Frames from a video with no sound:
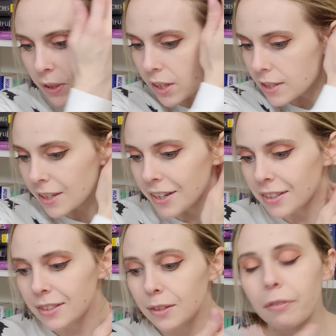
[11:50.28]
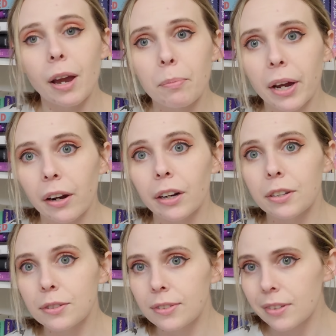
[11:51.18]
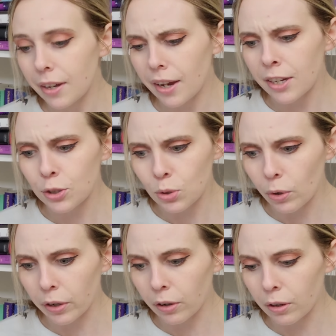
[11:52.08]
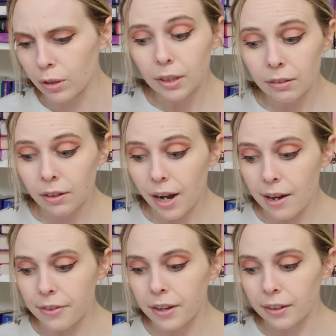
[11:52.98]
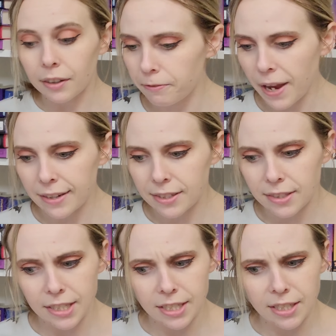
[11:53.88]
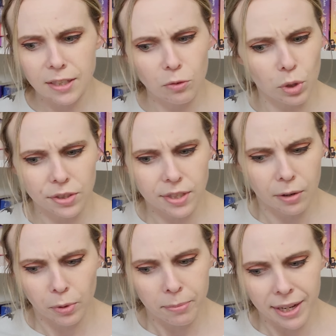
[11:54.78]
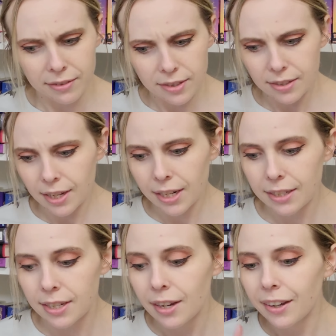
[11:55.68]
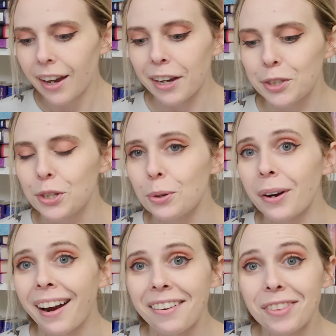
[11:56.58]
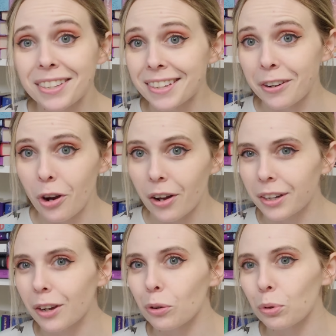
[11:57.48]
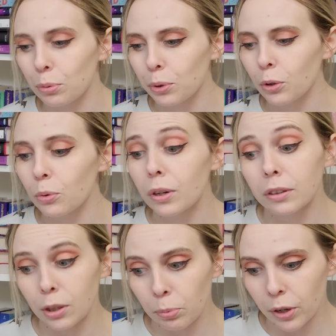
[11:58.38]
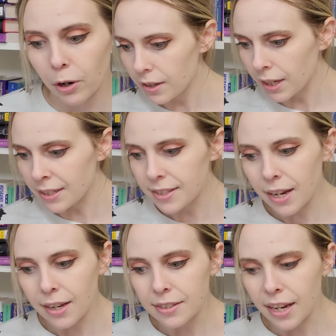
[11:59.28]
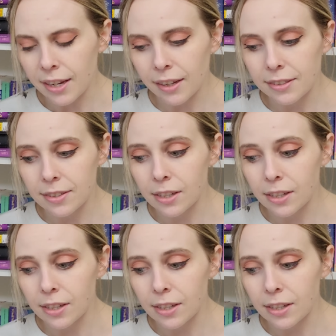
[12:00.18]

this is vampires, historical, gothic fantasy with slight romance in it. I do have this on audio through Libro. It says it's a